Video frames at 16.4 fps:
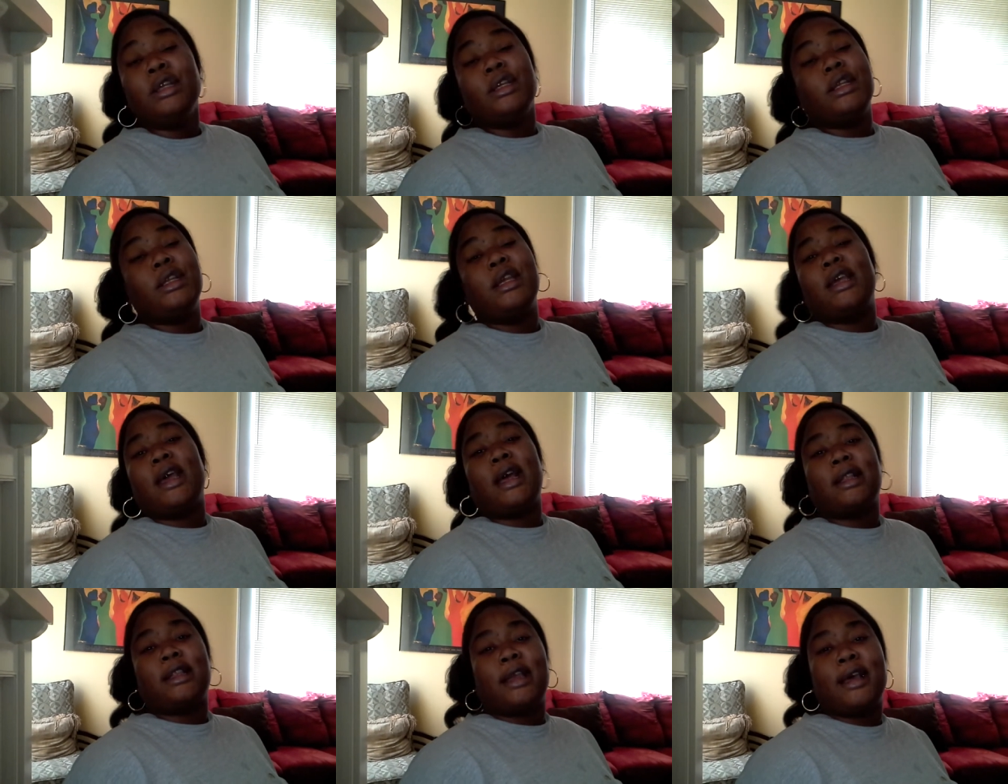It didn't
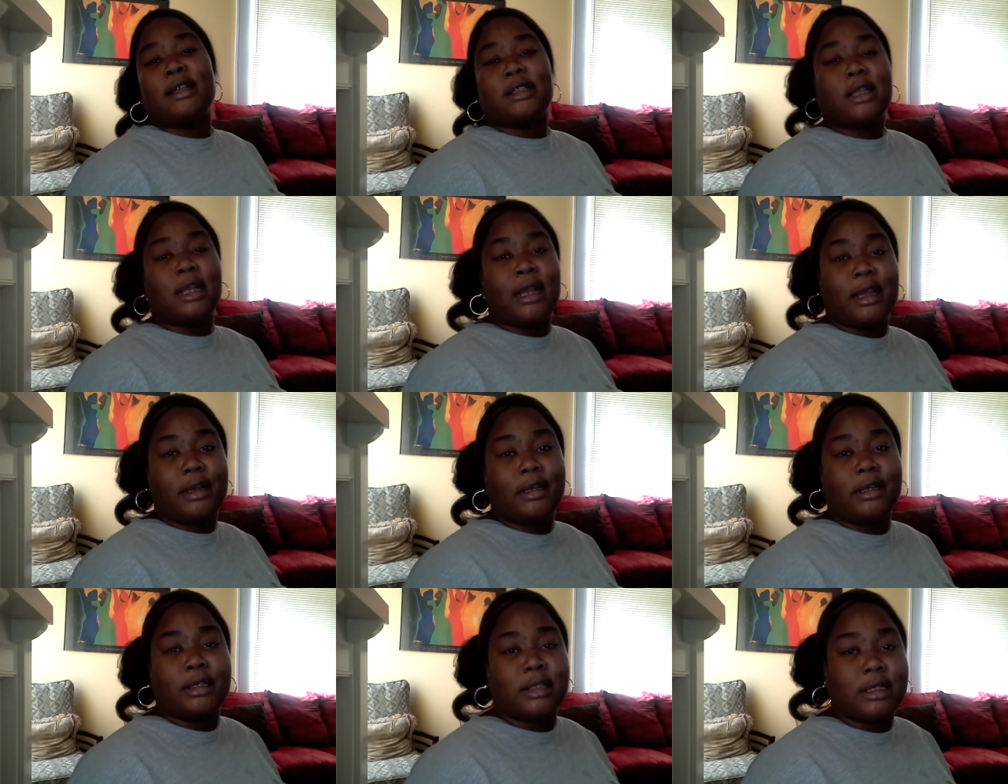have to
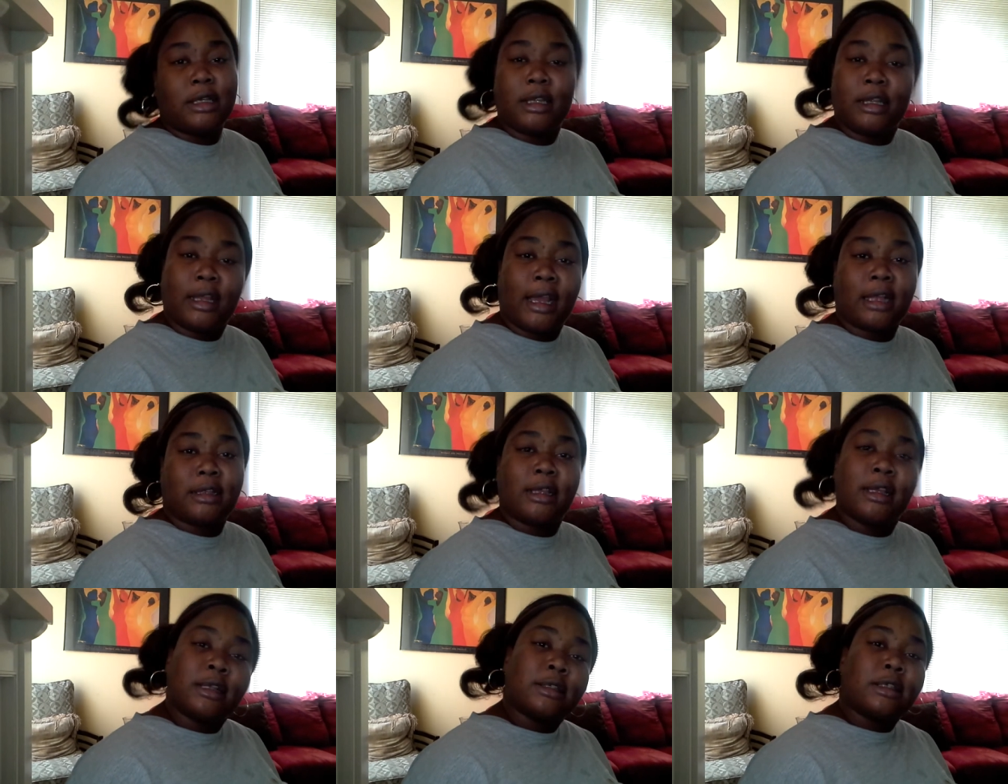escalate this. It didn't
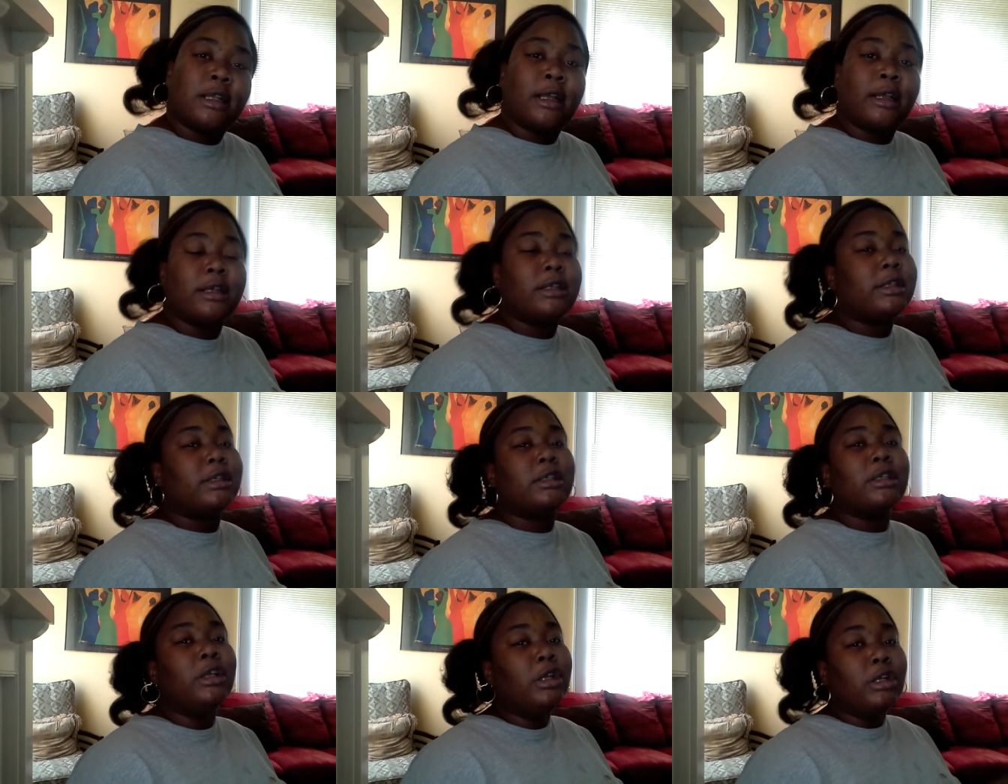have to escalate
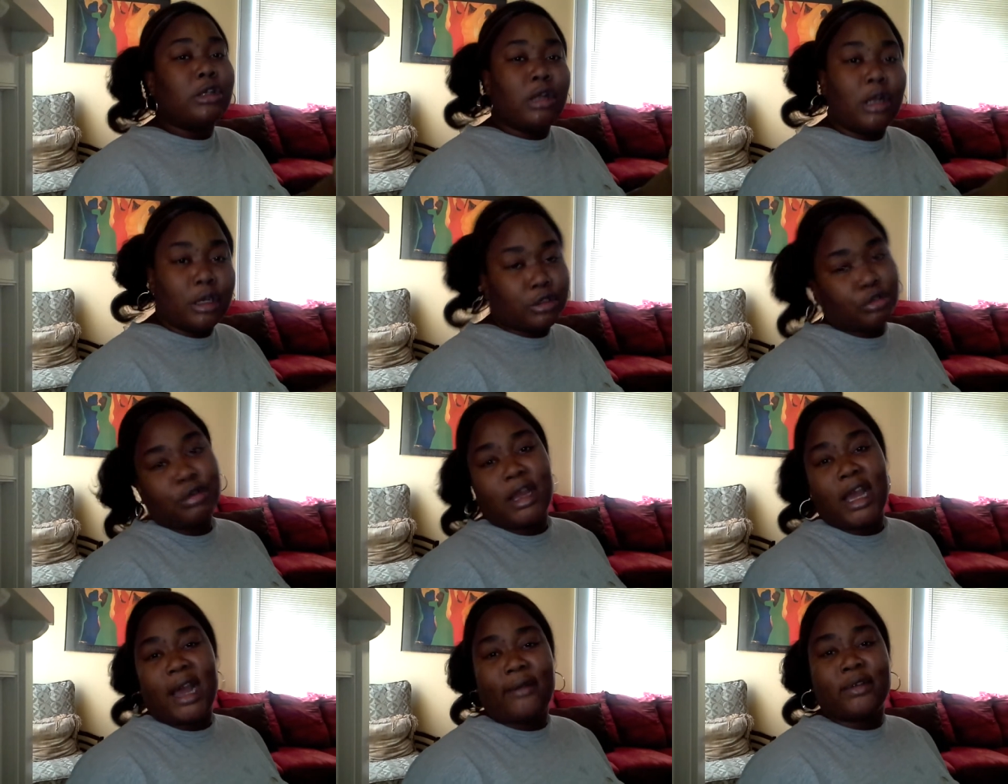this. Don't
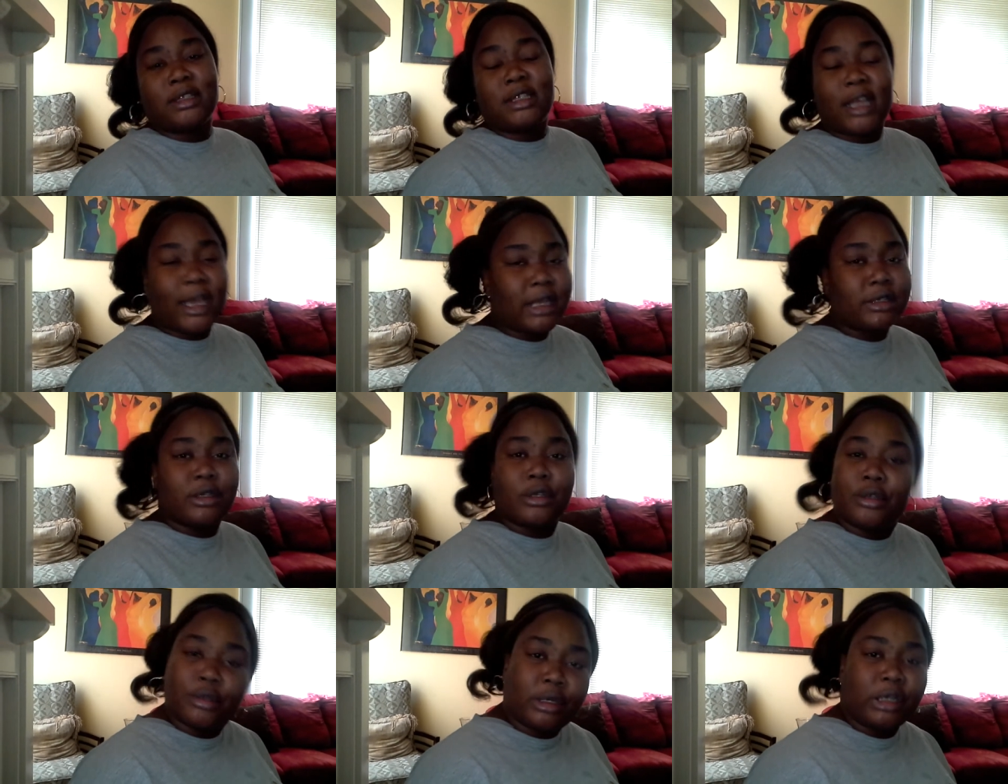you have a
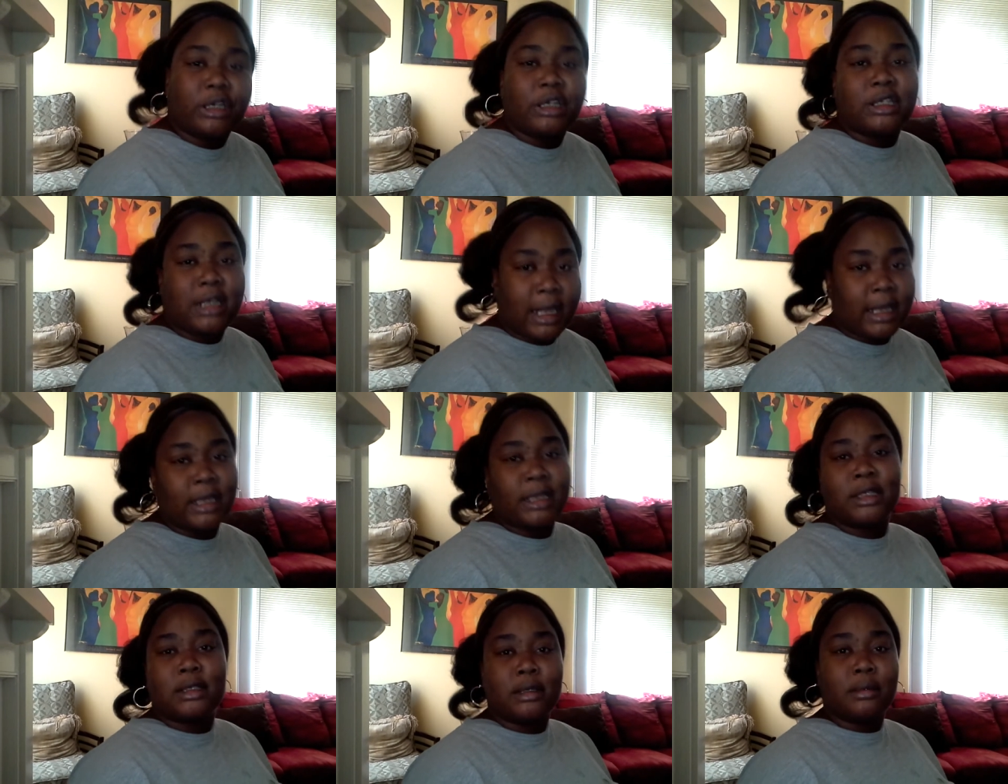taser? You could have
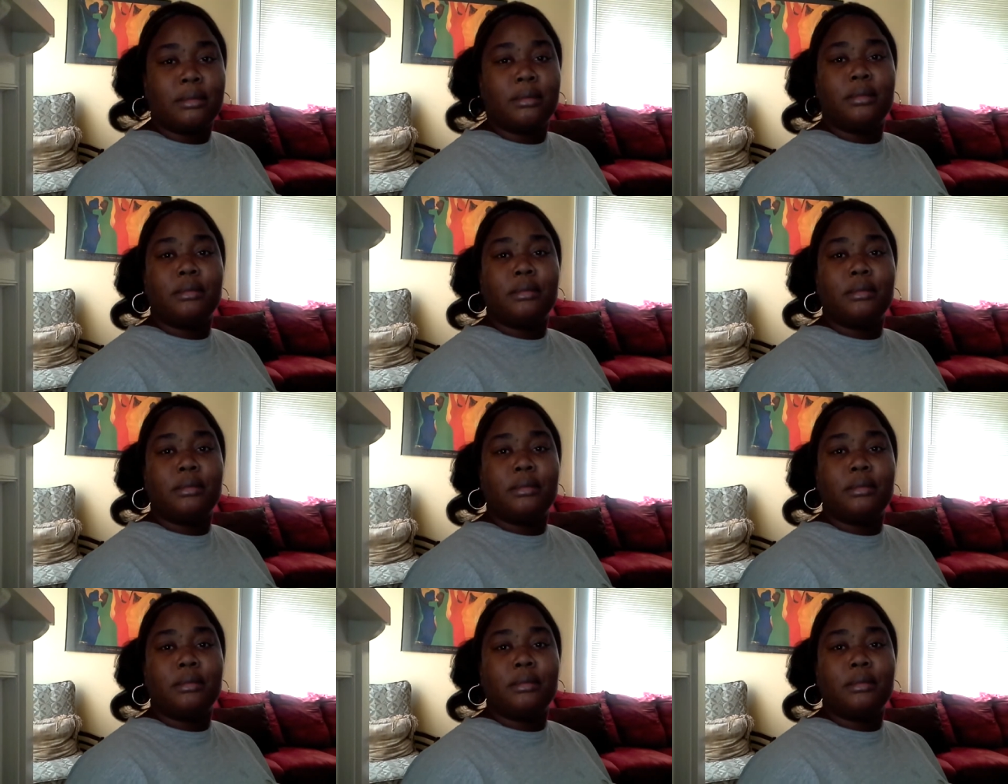tased him.